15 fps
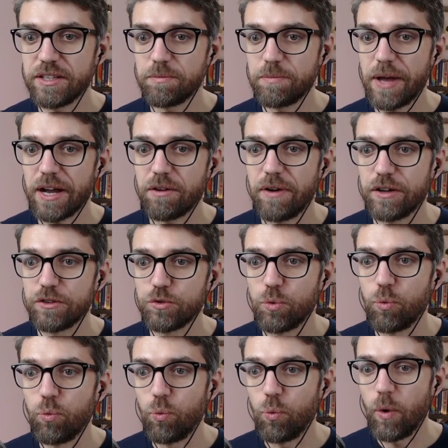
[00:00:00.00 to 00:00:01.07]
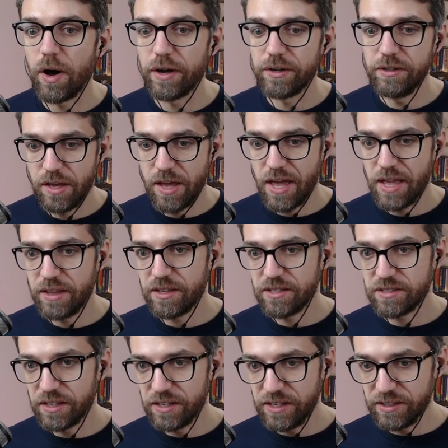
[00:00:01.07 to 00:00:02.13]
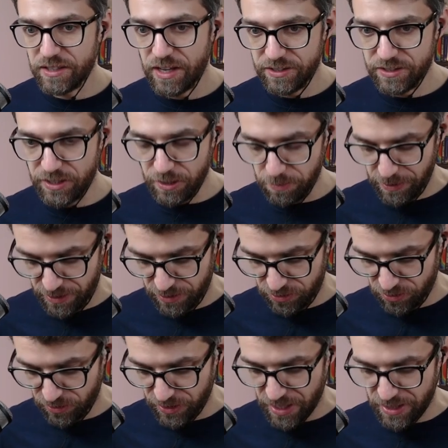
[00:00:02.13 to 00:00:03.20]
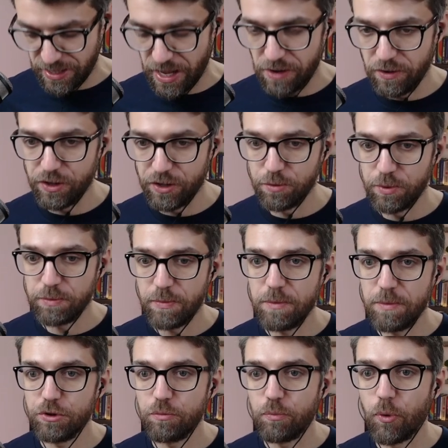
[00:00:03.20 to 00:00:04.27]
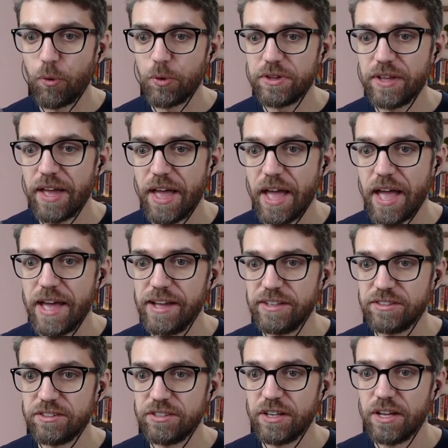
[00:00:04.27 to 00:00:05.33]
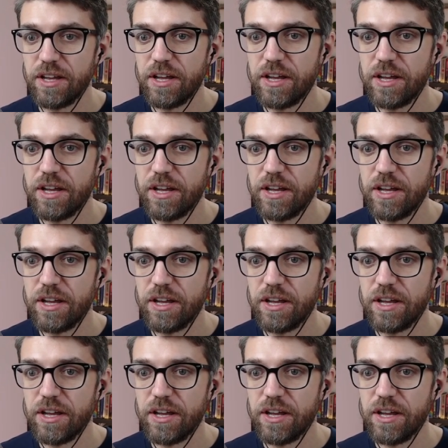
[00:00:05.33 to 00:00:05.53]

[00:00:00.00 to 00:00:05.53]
the background one and the sun intensity, we can turn that down a little bit, maybe to 0.8.